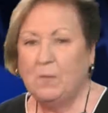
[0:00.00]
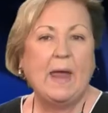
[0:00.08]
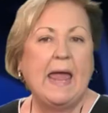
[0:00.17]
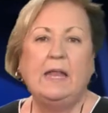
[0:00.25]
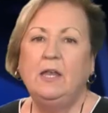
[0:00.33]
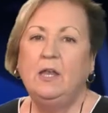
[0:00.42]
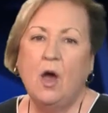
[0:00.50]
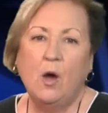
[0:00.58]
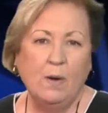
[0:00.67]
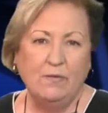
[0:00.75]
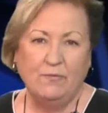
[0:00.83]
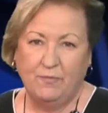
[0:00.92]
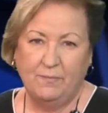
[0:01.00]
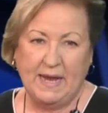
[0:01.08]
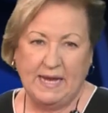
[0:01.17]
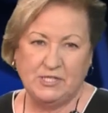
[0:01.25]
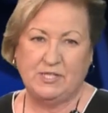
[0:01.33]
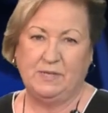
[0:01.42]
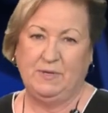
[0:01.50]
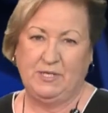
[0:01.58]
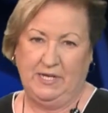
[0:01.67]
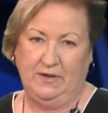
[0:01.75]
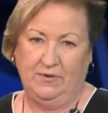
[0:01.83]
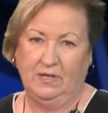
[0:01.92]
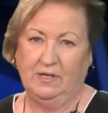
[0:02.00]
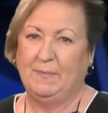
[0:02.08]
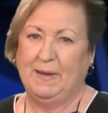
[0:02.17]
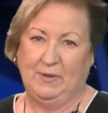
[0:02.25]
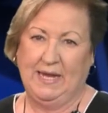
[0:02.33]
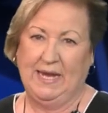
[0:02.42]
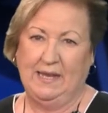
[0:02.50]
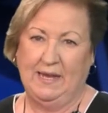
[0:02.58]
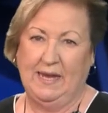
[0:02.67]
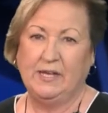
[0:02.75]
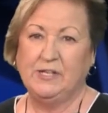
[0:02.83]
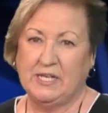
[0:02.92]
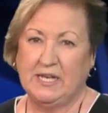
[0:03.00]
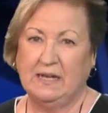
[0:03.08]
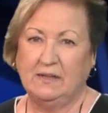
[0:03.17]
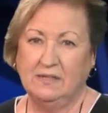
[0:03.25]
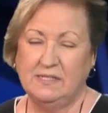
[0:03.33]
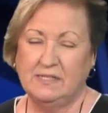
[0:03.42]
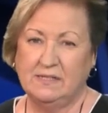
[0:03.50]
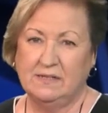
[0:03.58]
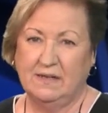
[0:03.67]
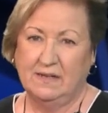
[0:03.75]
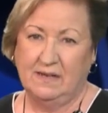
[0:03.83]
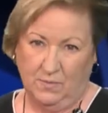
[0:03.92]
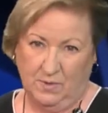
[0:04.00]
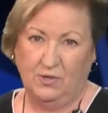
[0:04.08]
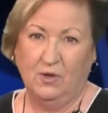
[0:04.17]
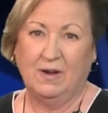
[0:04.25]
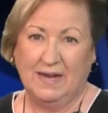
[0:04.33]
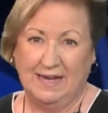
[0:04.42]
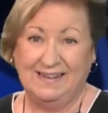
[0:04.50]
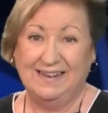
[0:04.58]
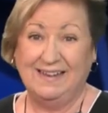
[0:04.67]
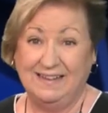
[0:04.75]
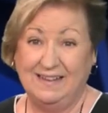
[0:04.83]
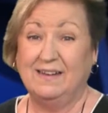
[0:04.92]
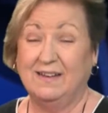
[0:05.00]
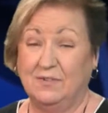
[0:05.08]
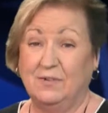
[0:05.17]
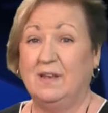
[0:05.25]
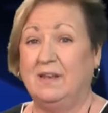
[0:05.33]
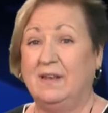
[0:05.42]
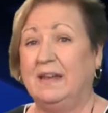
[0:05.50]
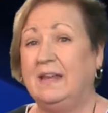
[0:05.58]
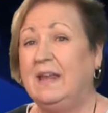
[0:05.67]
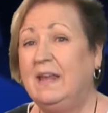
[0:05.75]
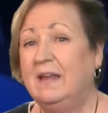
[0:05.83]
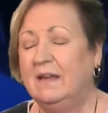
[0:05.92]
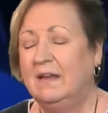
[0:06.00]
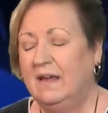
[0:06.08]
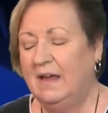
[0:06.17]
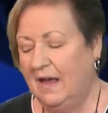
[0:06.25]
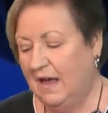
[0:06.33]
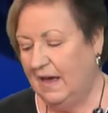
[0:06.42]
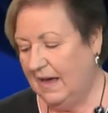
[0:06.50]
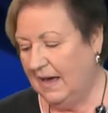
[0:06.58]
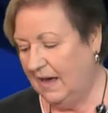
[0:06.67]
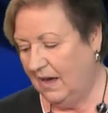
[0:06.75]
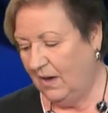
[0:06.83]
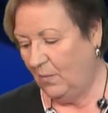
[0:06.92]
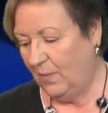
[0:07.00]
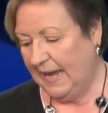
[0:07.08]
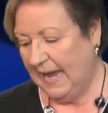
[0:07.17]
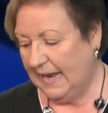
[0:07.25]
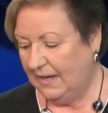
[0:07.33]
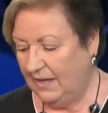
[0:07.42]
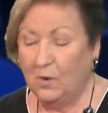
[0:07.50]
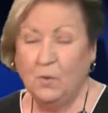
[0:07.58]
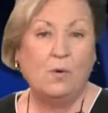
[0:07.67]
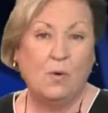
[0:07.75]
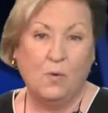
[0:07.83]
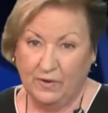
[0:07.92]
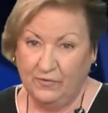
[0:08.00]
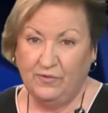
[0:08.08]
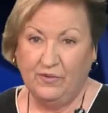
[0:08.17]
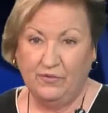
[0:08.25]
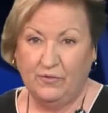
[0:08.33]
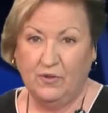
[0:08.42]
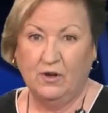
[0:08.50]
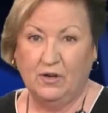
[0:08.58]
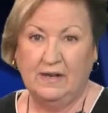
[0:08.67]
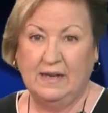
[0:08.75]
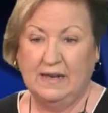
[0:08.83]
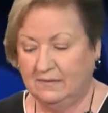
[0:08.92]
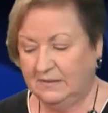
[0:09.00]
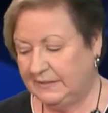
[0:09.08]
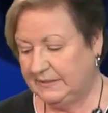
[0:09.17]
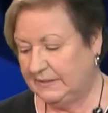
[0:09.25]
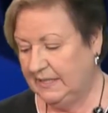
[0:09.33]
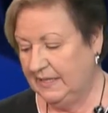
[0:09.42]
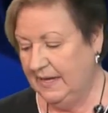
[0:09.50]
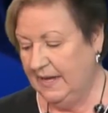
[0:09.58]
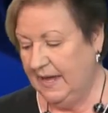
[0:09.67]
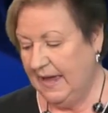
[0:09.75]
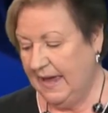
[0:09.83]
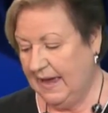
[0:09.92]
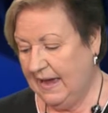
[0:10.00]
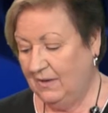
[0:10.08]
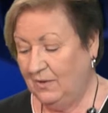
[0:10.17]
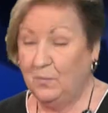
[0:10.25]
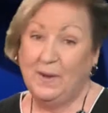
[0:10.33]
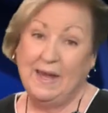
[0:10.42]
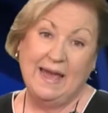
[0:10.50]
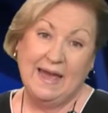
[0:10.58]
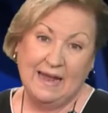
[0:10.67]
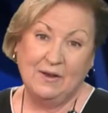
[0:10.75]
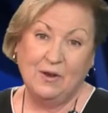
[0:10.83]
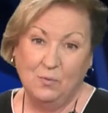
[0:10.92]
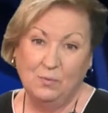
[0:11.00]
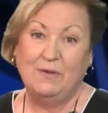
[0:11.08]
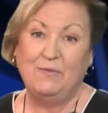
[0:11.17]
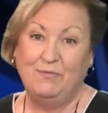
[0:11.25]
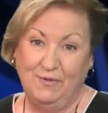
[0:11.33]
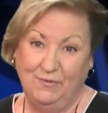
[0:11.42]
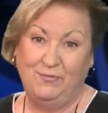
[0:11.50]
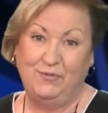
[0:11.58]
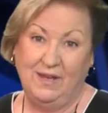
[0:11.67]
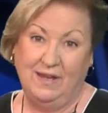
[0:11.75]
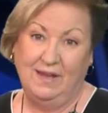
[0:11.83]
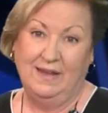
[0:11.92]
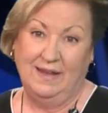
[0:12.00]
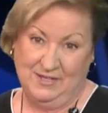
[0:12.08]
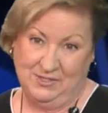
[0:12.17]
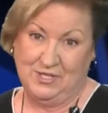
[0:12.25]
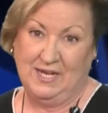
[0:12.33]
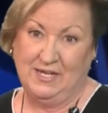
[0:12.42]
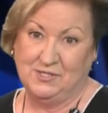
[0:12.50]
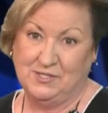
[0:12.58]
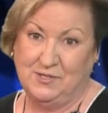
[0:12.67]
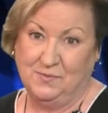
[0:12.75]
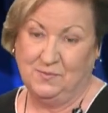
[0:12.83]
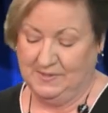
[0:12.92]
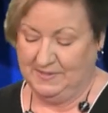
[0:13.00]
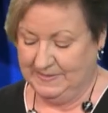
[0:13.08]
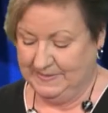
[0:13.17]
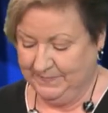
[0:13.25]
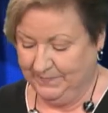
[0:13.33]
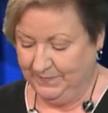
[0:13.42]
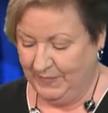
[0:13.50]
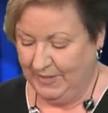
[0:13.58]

but we had no information material about KTH in English, and now we're talking 1990. Uh, we had no courses taught in English, and we had only 50 exchange students.